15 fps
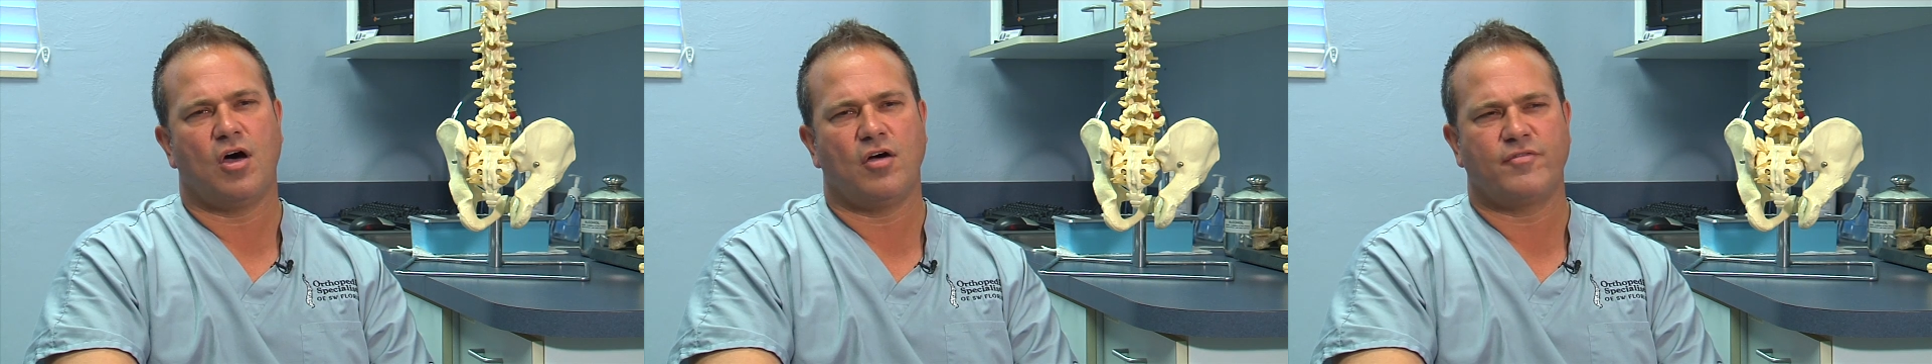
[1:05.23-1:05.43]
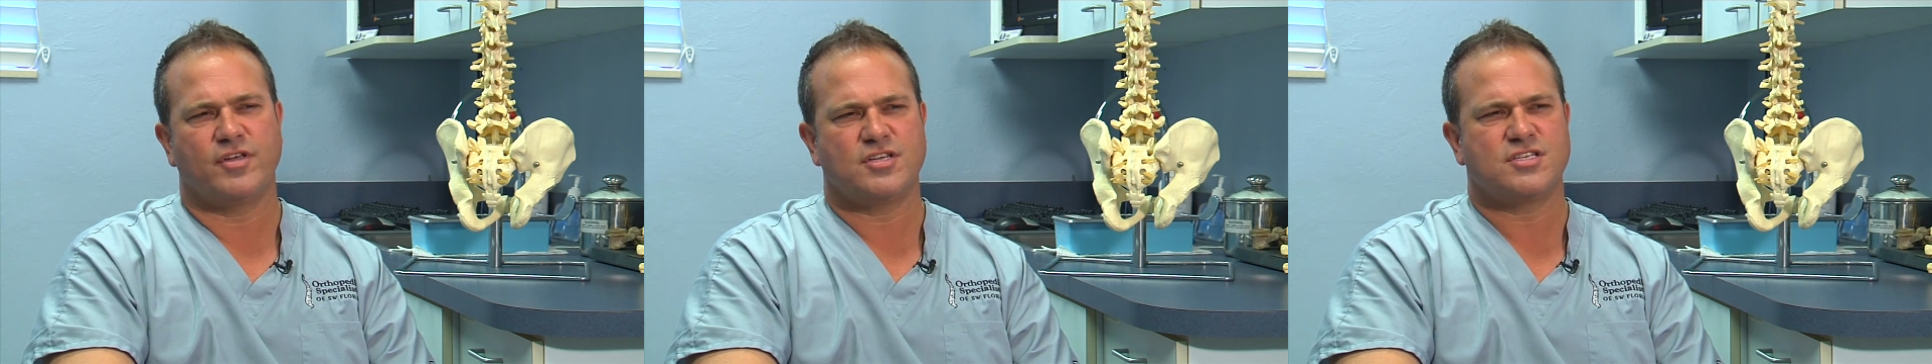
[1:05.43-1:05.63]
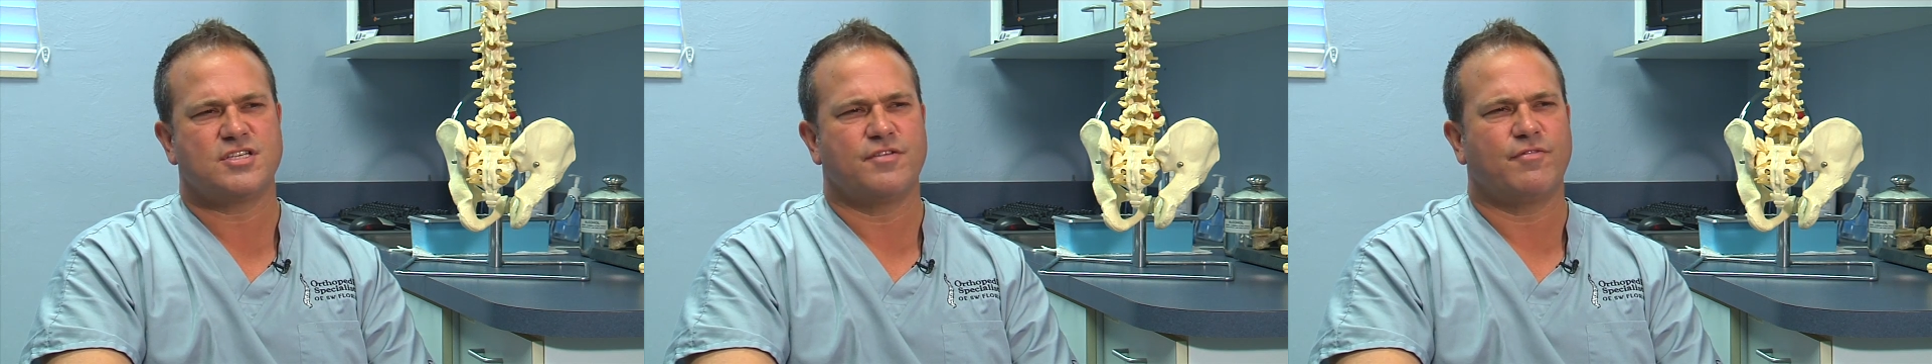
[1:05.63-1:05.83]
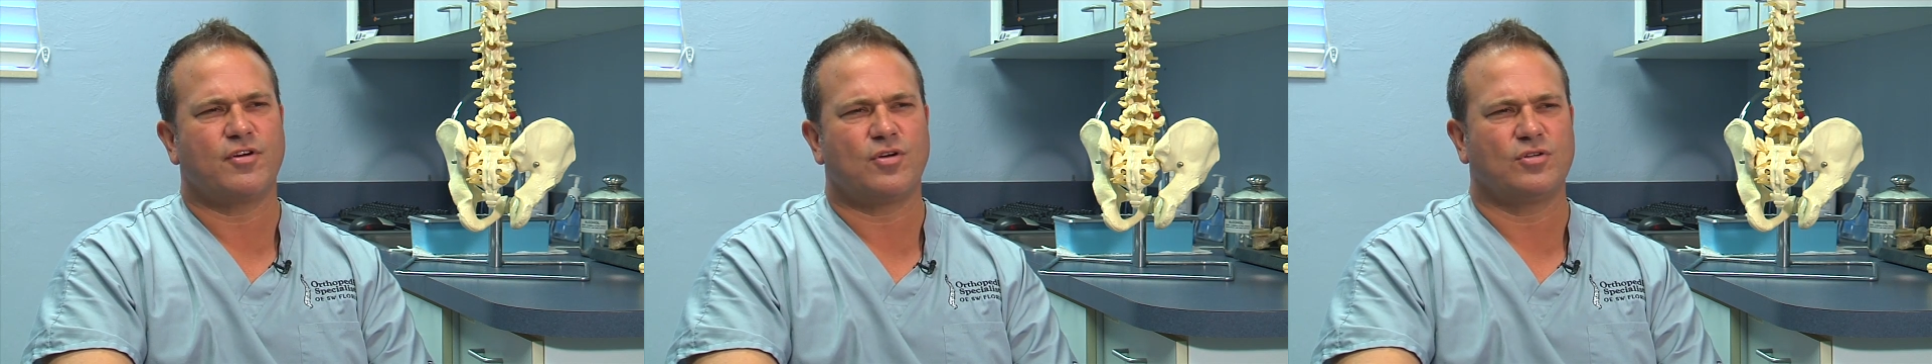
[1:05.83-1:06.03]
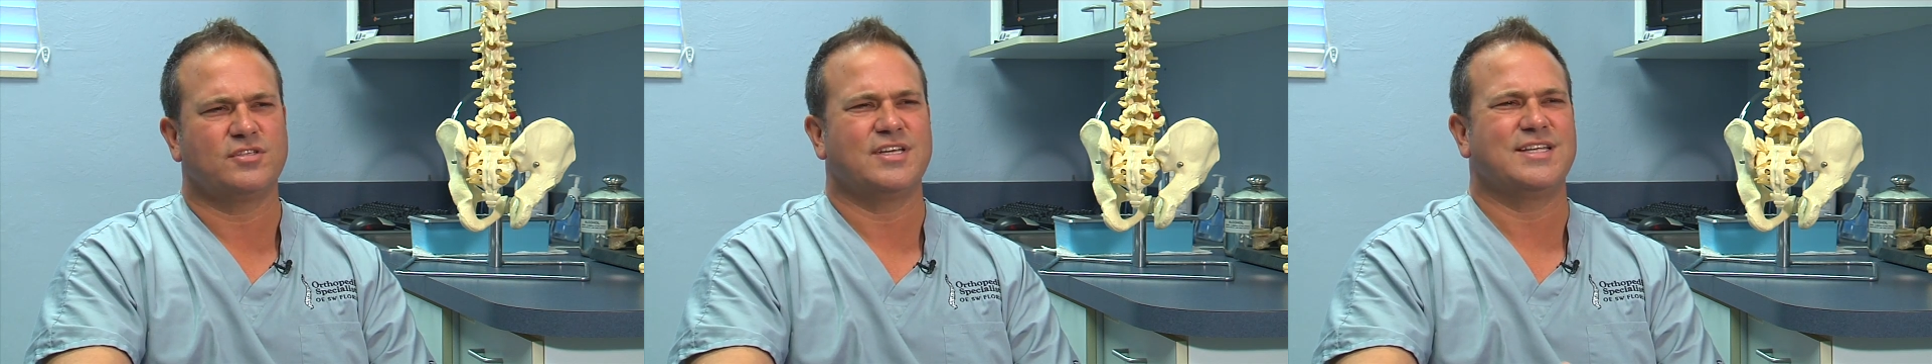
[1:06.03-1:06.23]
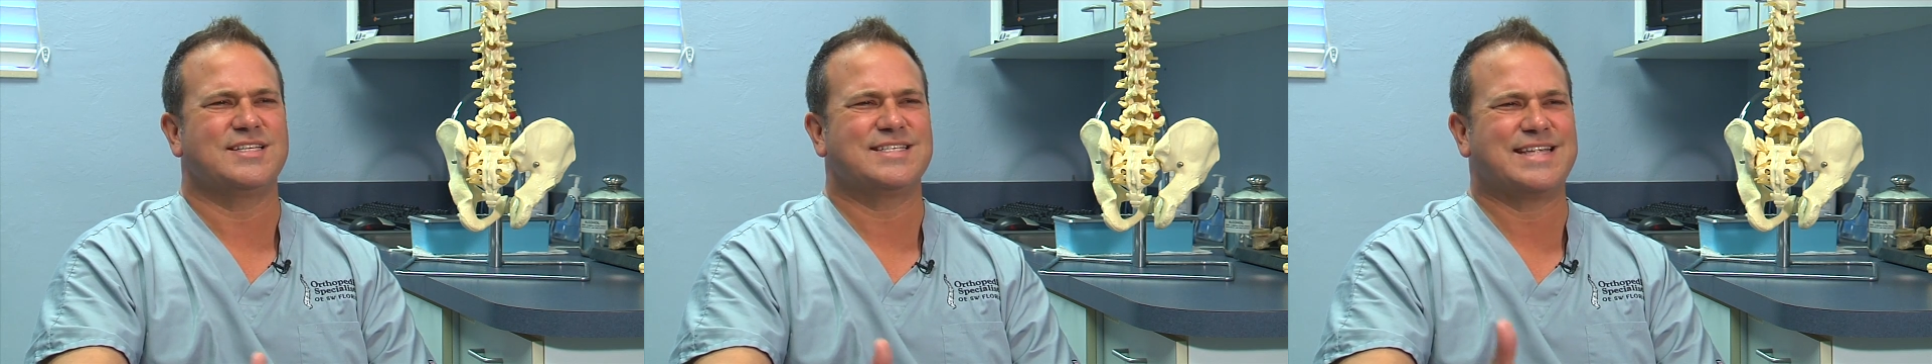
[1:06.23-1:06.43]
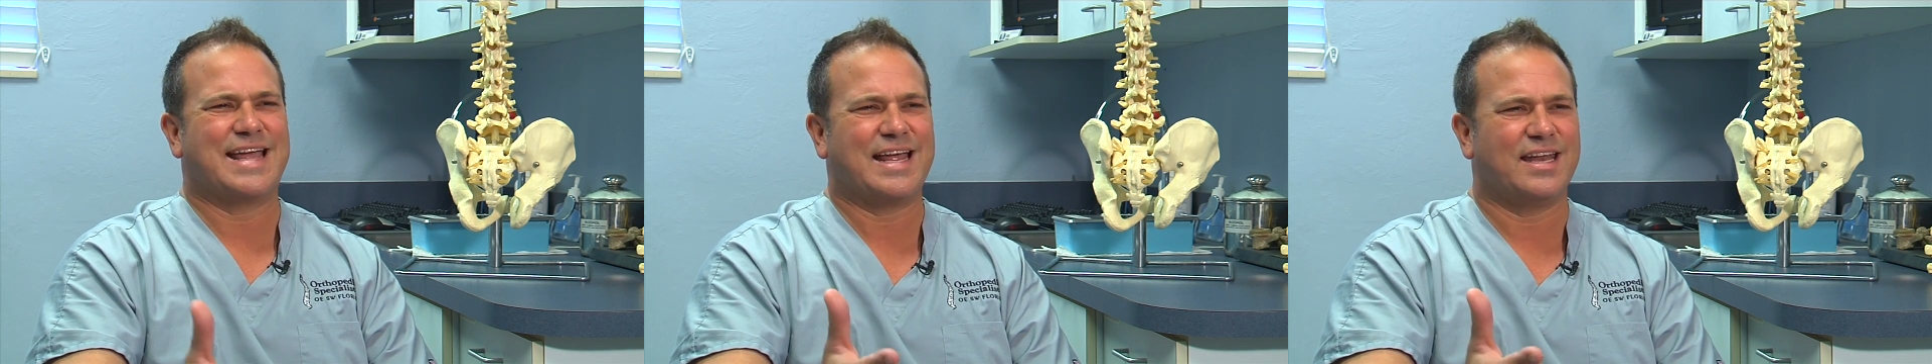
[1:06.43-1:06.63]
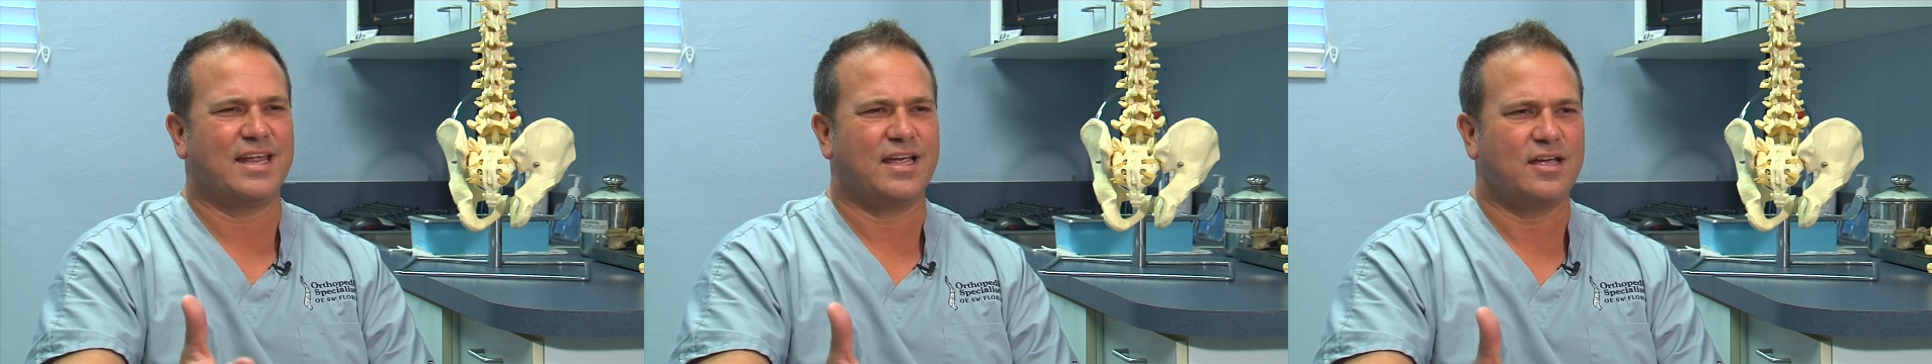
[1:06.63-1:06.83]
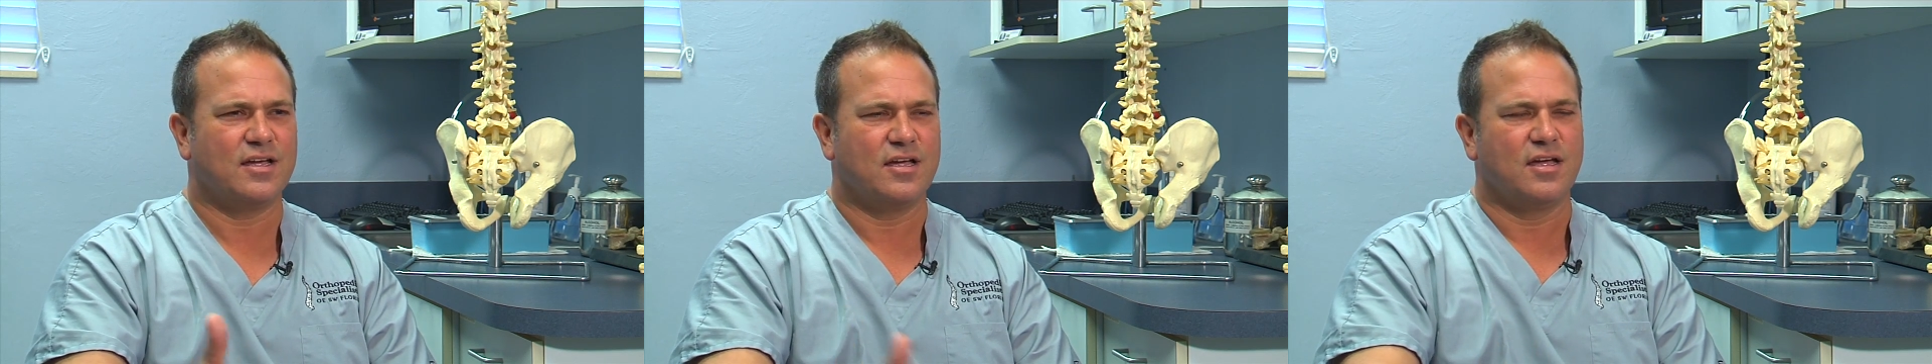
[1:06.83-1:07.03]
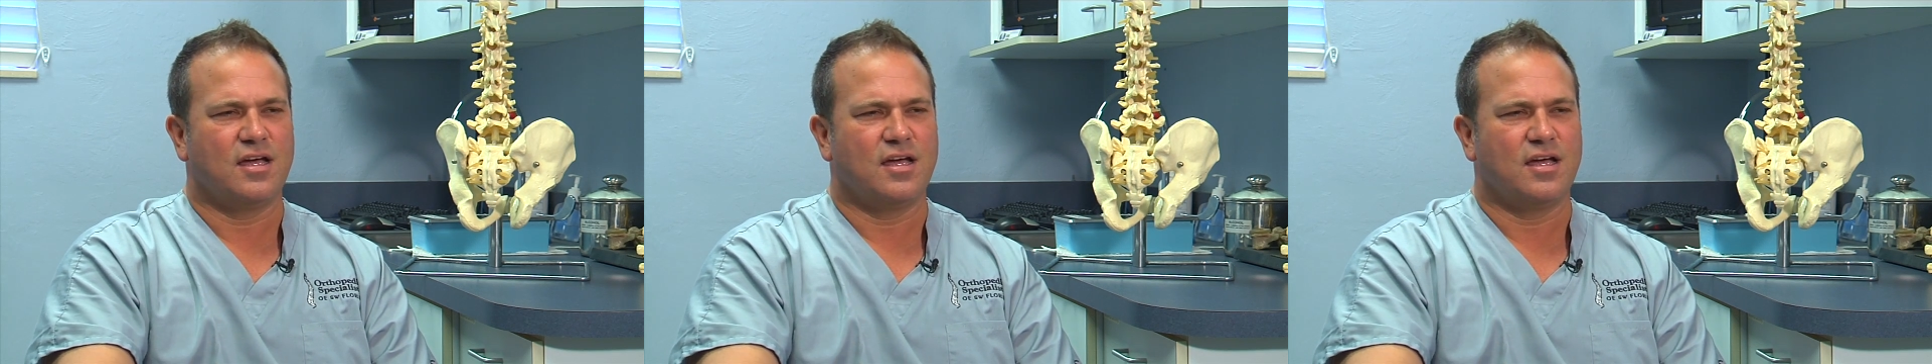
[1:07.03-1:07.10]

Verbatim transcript: obvious difficulty standing,